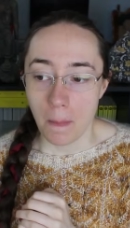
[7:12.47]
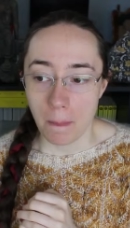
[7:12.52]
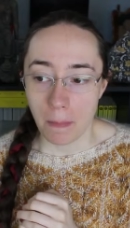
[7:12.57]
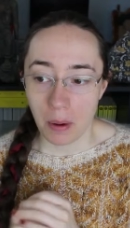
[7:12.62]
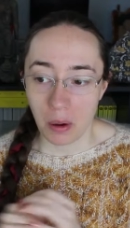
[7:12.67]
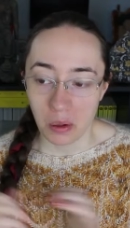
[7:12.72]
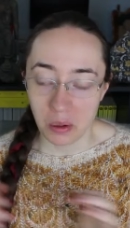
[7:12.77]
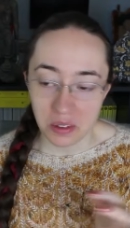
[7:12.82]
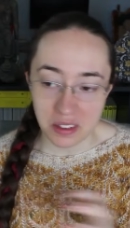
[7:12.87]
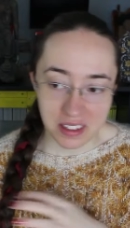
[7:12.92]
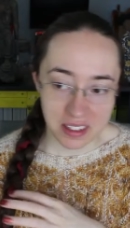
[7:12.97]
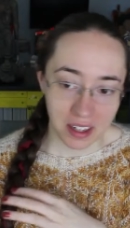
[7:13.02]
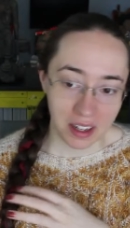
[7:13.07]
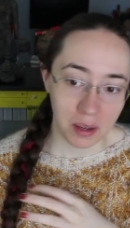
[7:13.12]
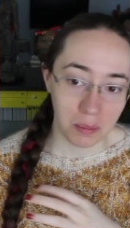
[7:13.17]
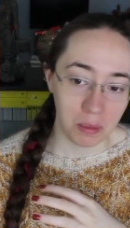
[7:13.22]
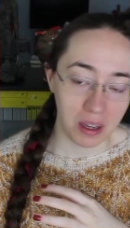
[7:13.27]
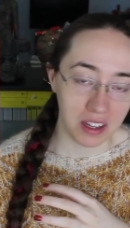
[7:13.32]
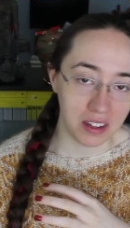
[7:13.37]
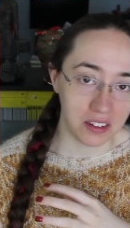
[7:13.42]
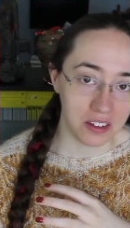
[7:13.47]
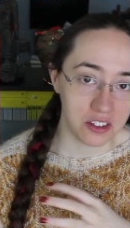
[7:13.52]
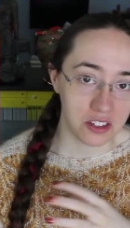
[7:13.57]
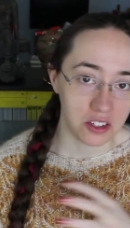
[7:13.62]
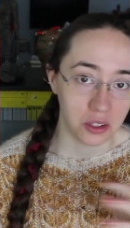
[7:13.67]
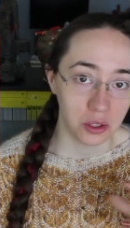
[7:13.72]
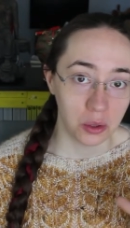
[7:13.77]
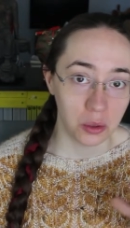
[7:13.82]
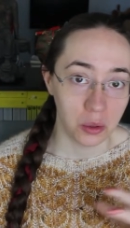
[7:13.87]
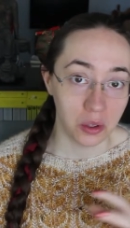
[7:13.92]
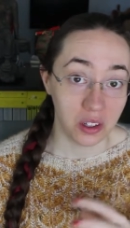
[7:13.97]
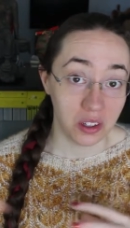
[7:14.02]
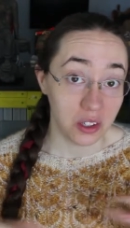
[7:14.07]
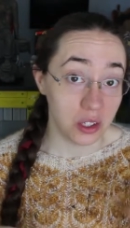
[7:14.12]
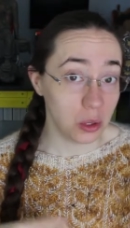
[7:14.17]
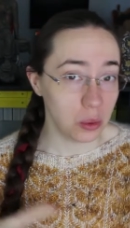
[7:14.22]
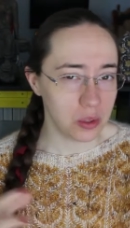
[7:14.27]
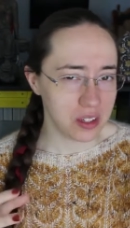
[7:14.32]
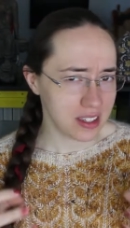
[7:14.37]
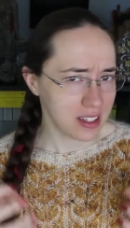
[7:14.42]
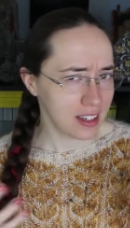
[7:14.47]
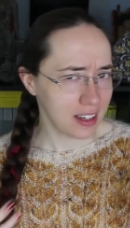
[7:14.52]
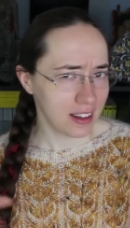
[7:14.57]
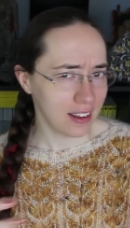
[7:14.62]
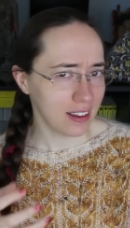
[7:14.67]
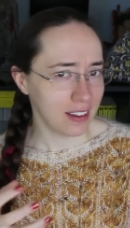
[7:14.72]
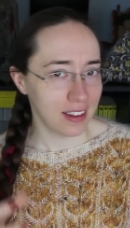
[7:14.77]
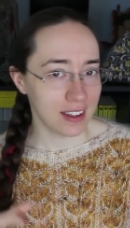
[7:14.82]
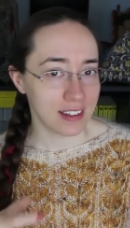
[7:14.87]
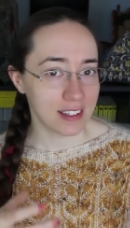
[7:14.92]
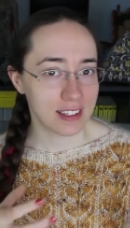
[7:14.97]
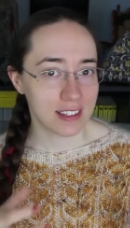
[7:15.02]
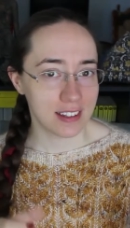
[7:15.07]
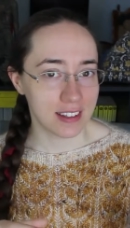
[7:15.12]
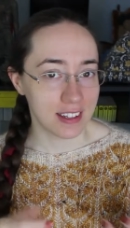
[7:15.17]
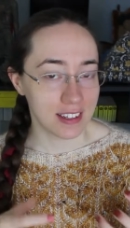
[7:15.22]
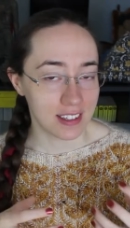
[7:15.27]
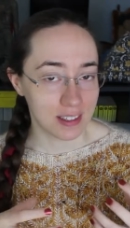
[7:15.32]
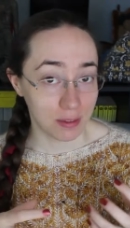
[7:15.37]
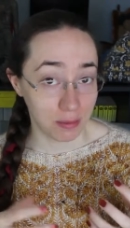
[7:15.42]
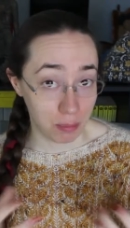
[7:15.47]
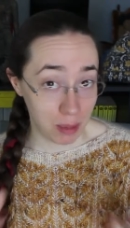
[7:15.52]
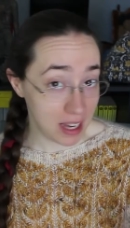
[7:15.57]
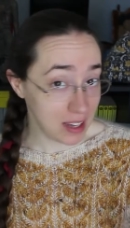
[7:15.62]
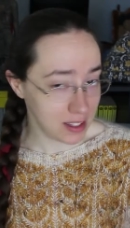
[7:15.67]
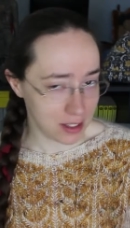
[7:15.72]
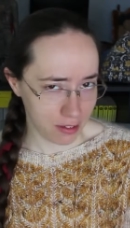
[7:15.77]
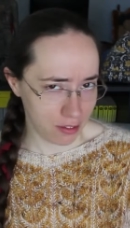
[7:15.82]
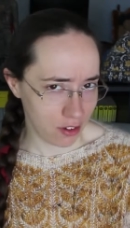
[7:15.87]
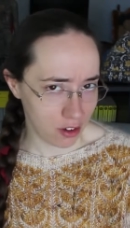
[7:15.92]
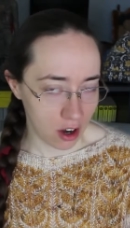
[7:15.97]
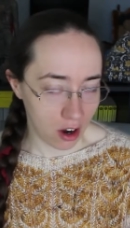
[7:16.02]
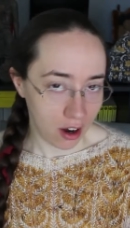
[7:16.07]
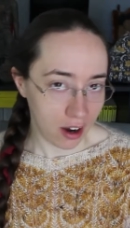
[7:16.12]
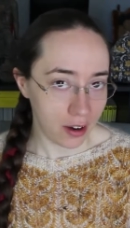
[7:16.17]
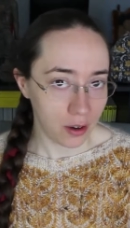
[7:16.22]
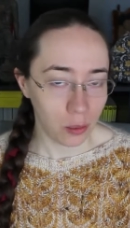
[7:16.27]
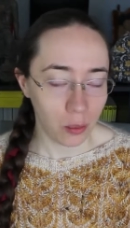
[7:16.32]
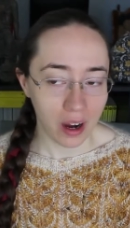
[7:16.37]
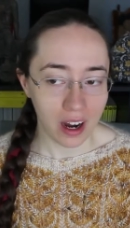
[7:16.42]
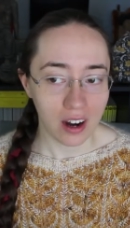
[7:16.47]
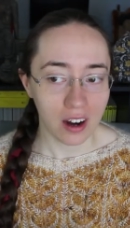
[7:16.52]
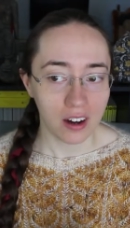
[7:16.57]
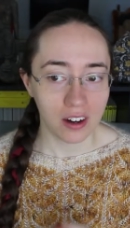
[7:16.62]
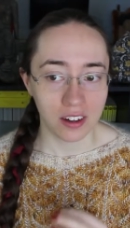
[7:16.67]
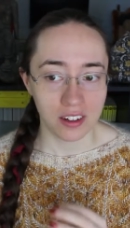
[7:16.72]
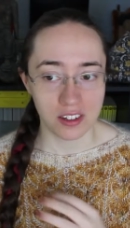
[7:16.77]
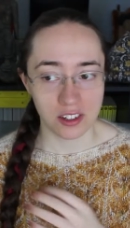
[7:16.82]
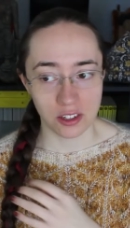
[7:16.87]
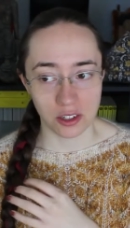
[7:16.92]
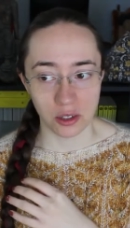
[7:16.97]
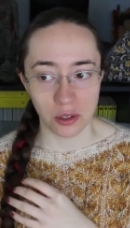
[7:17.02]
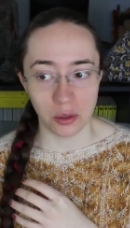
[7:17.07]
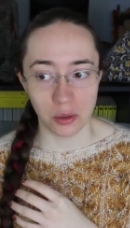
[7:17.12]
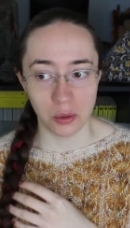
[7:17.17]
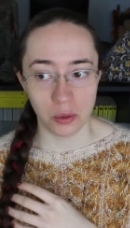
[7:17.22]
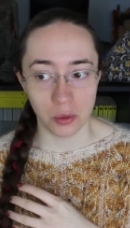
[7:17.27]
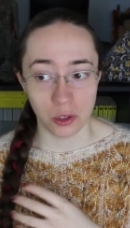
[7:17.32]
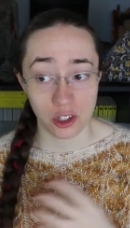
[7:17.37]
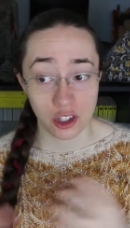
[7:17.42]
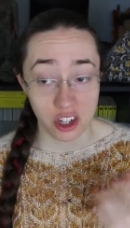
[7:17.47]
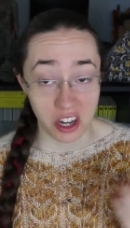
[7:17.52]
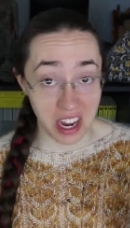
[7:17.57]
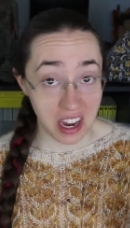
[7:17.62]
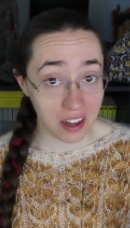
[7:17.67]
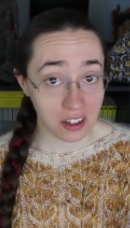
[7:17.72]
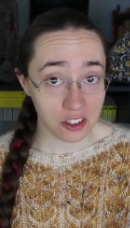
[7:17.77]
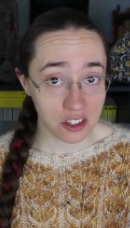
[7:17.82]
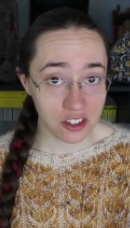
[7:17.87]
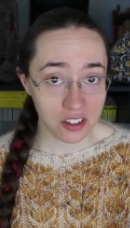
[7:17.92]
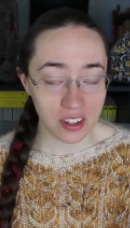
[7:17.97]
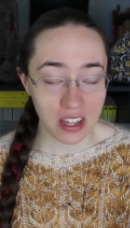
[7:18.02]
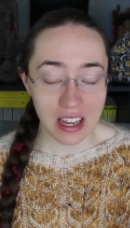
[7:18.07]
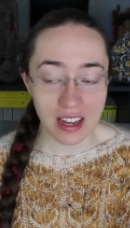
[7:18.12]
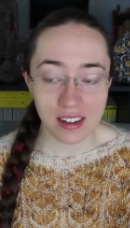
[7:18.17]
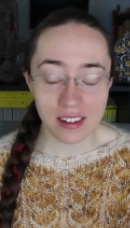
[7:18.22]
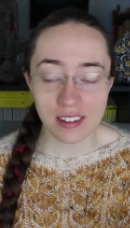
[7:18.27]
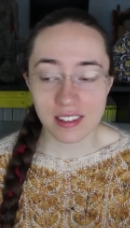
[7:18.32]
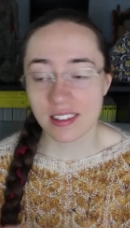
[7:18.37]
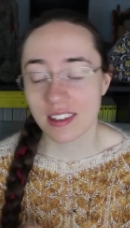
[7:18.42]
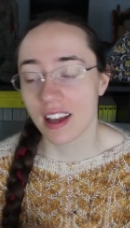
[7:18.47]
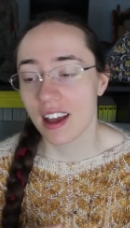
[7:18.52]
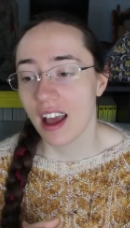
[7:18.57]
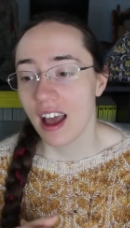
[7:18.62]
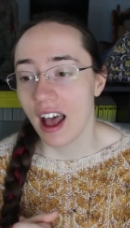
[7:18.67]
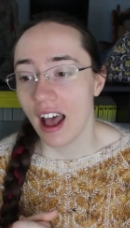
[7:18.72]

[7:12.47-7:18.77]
pulls him into using this this piece of godware to change things